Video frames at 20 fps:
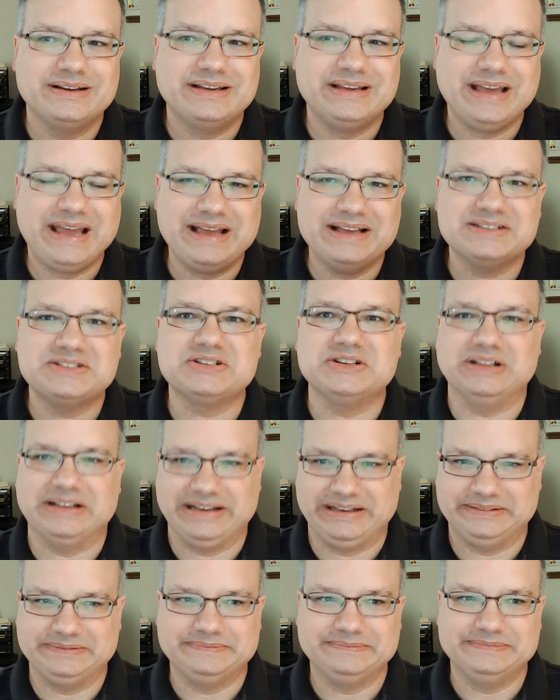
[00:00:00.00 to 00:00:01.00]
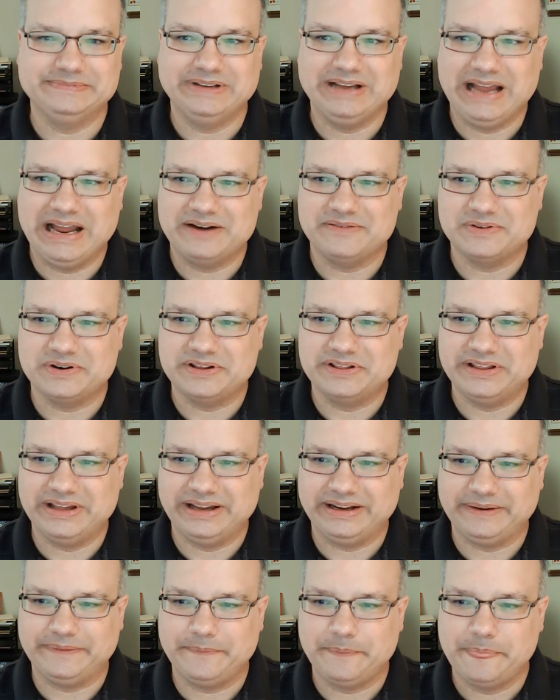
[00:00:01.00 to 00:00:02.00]
canceling
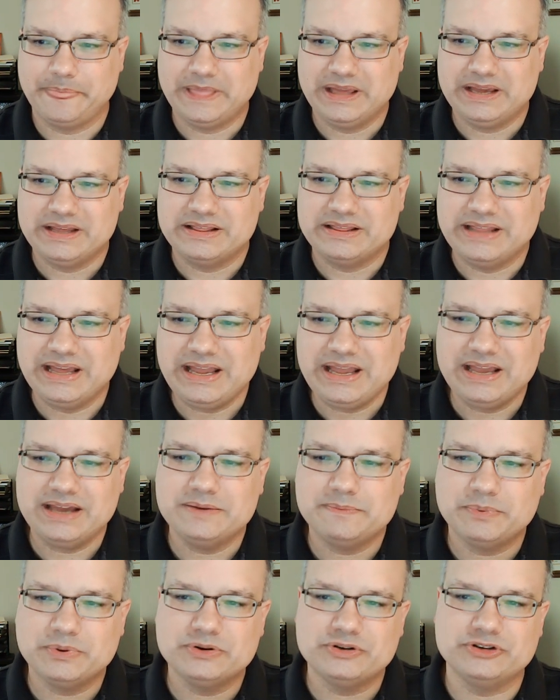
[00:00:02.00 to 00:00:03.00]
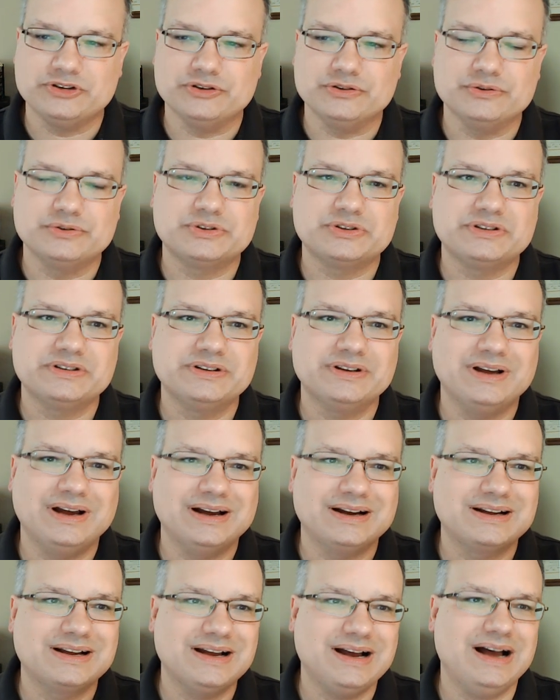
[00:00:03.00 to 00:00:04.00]
everything, they had produced
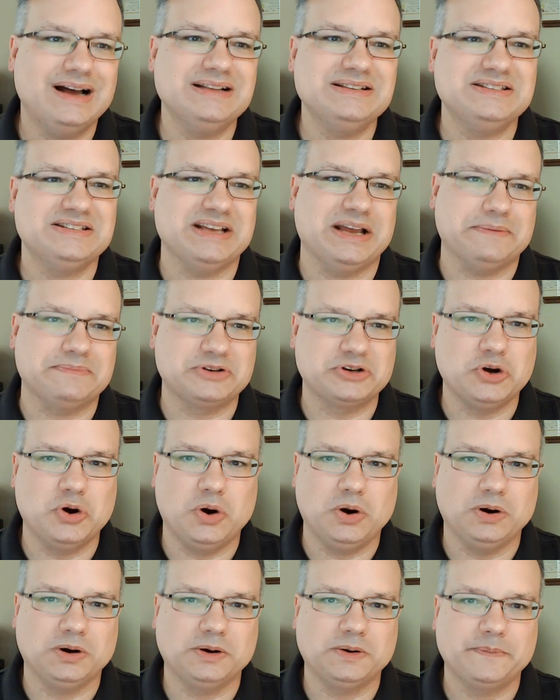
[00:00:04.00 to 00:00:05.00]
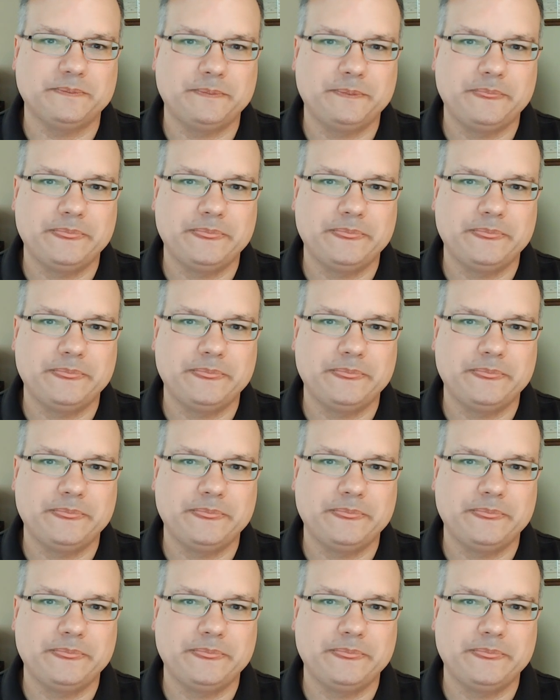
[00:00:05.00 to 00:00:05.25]
a concept car